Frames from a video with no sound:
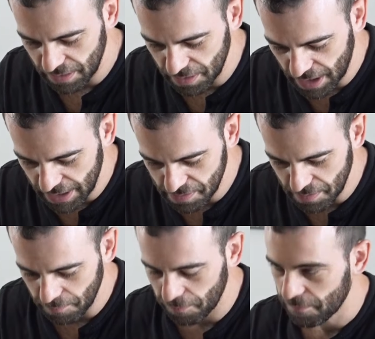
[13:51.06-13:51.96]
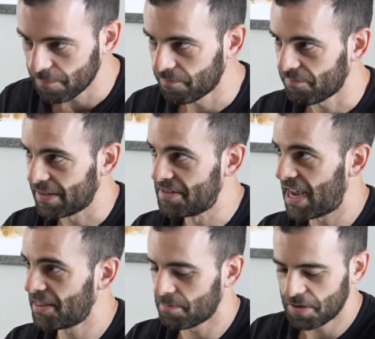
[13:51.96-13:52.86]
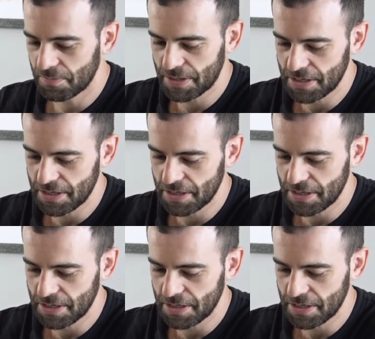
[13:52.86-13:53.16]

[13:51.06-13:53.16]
A lot of xanthan gum in